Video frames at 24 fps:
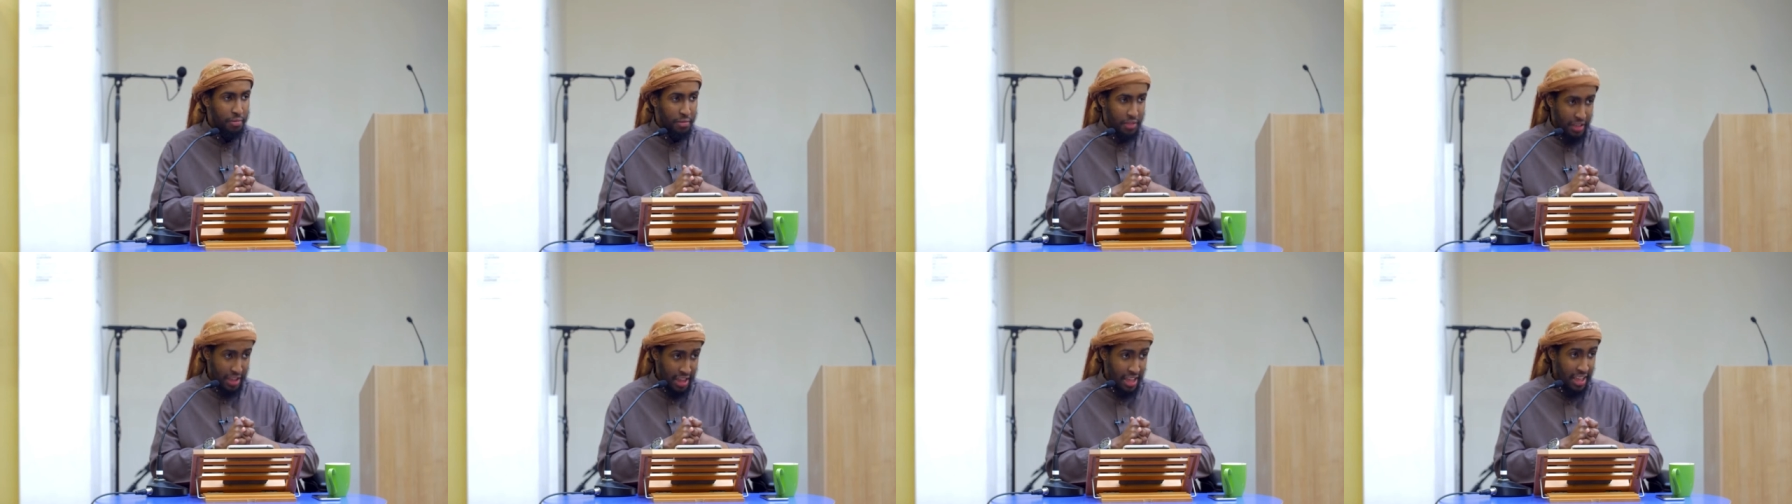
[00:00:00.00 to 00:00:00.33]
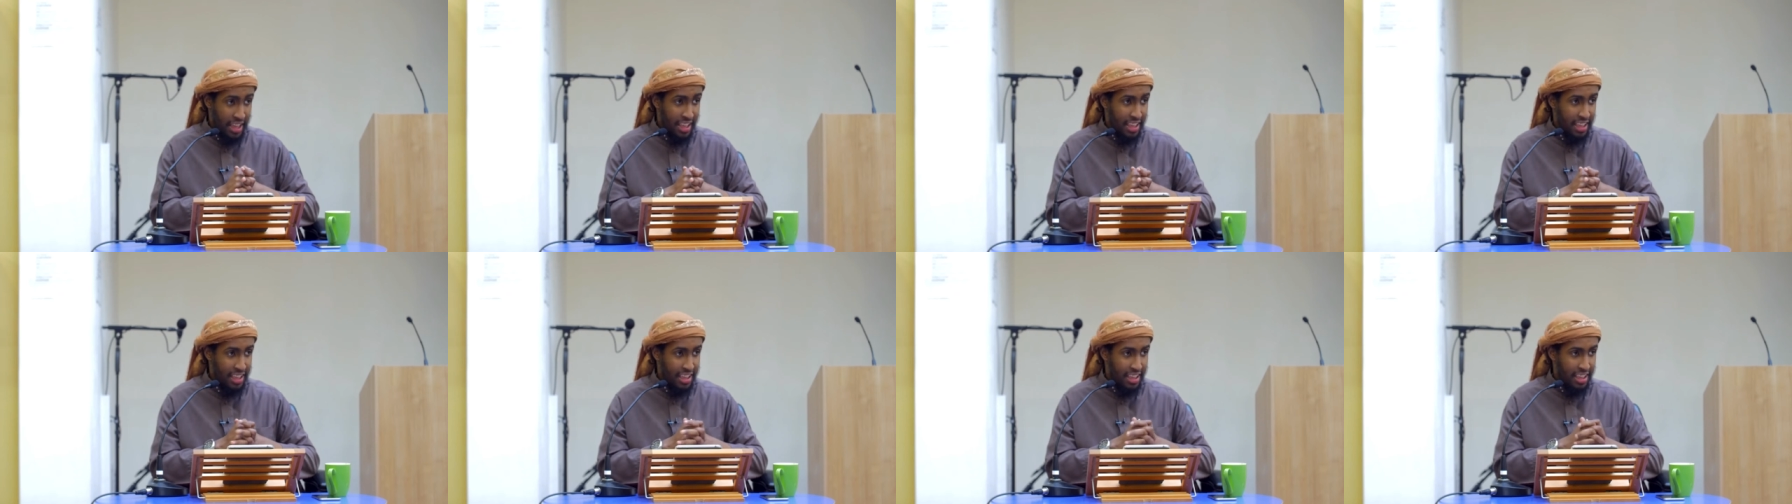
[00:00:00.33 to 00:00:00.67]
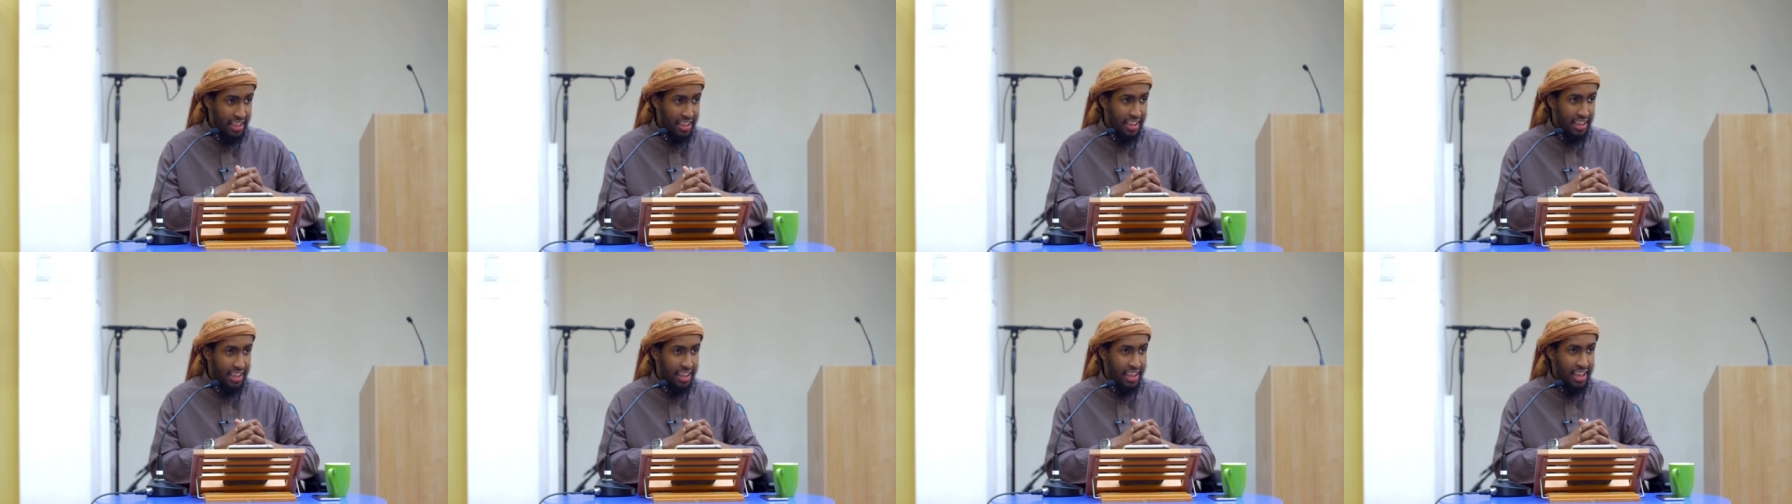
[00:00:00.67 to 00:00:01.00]
Yeah,
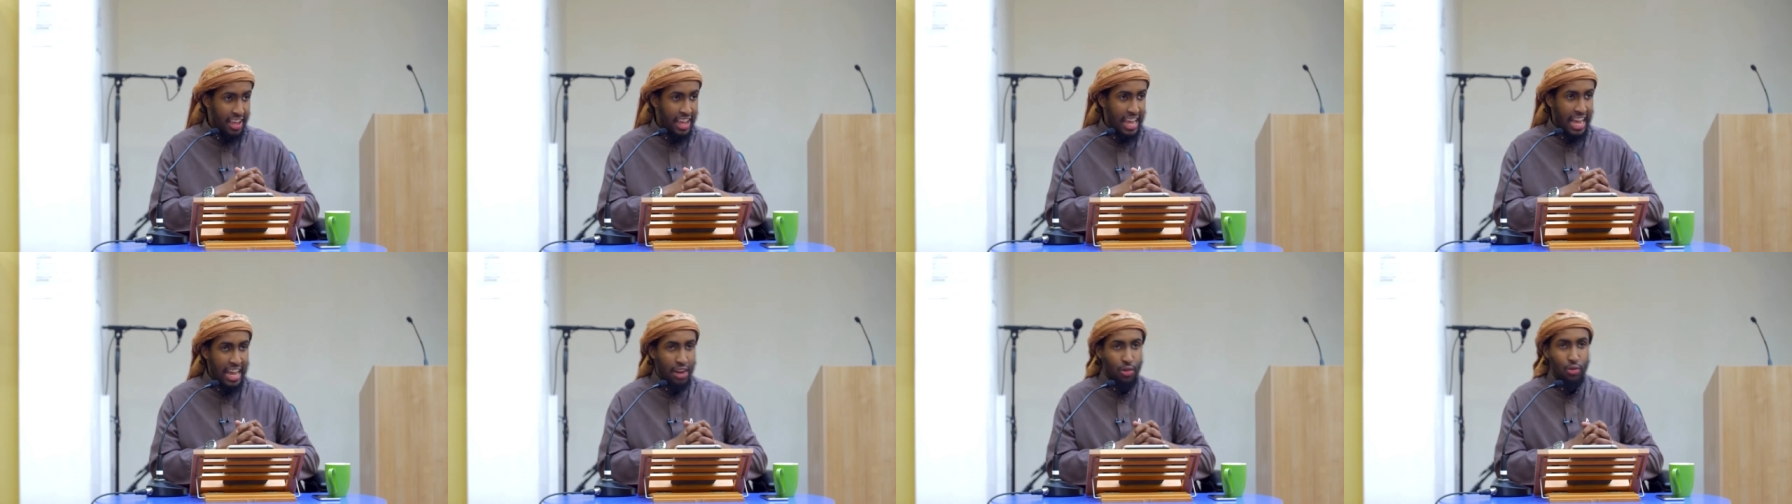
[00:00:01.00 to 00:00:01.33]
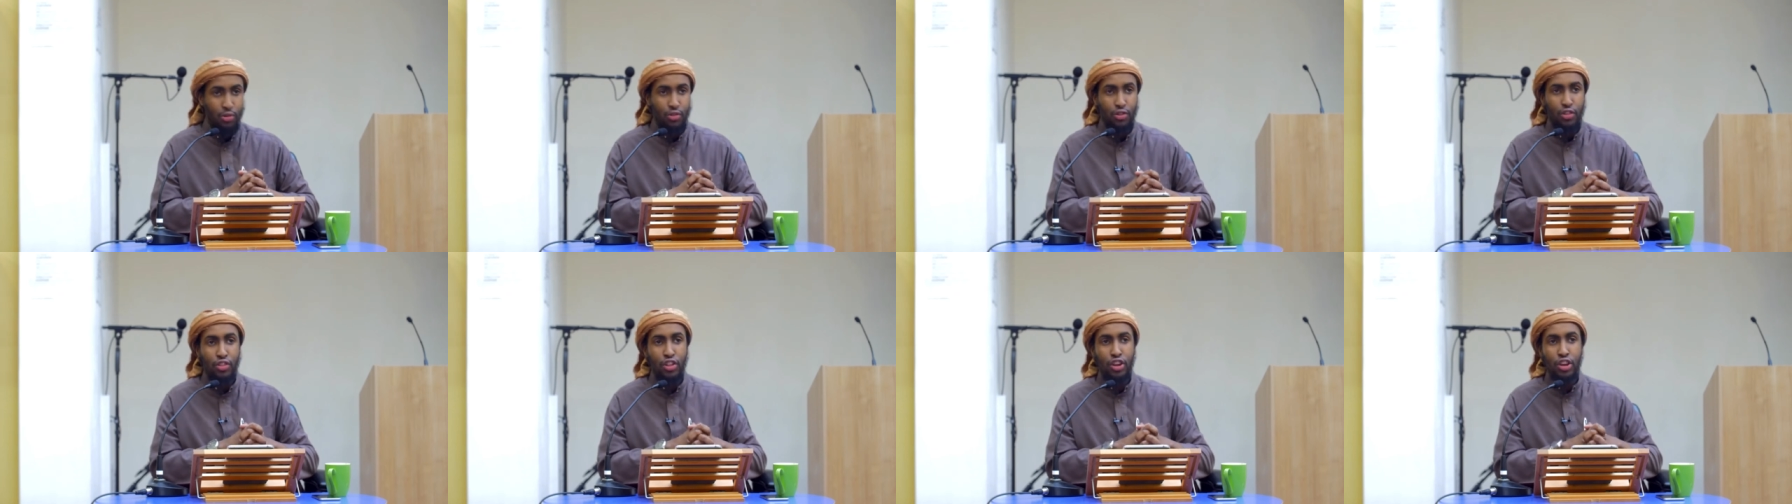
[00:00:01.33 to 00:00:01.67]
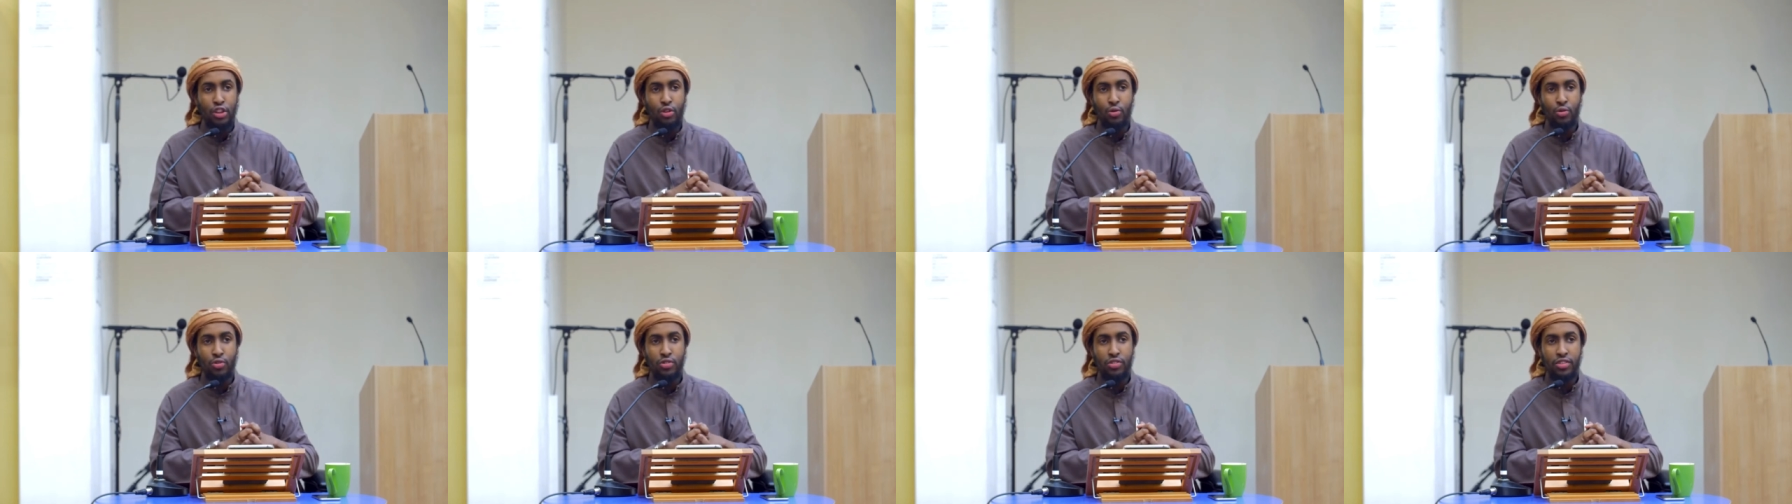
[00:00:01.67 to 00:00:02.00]
And also the
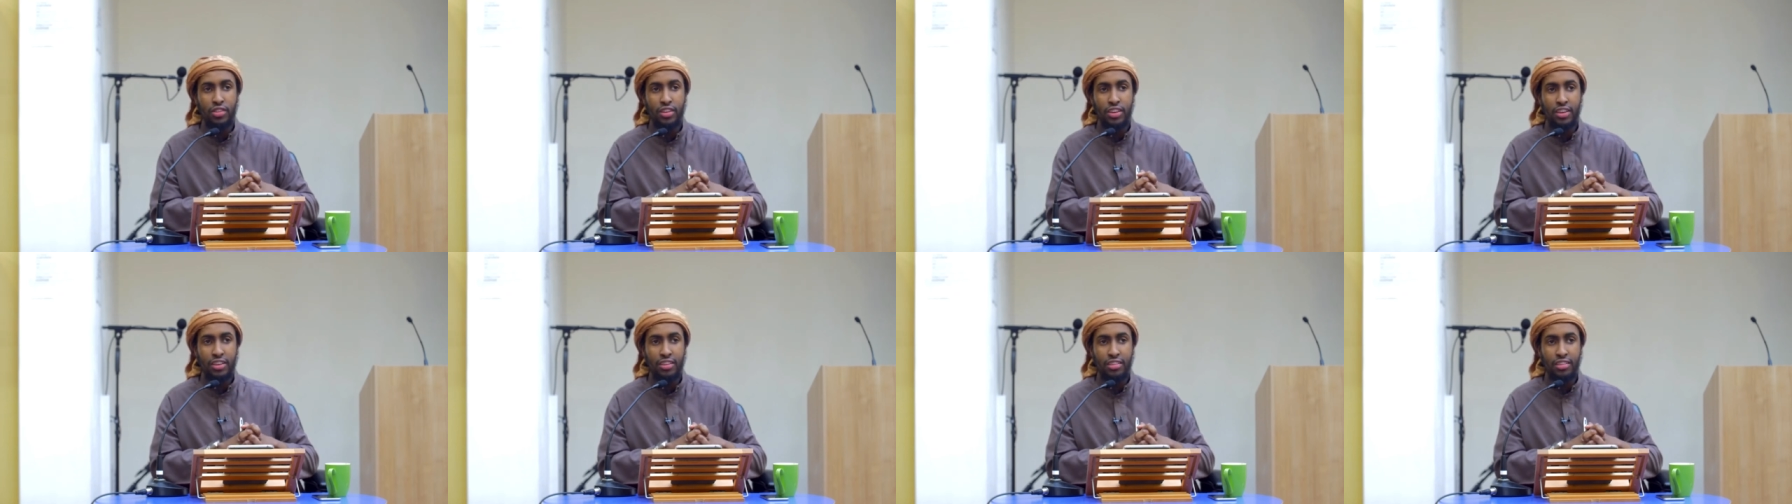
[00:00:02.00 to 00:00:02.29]
news,